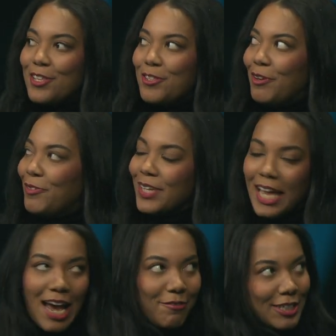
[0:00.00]
So if you
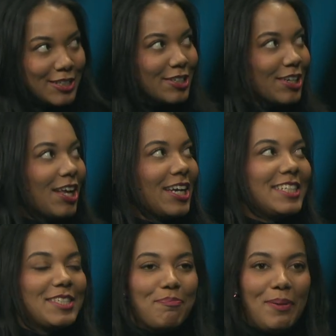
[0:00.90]
can have the
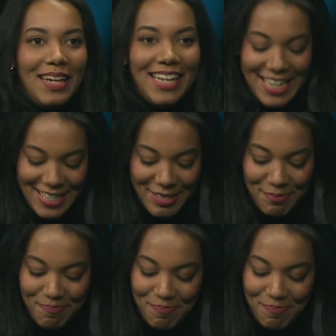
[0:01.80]
slides, please.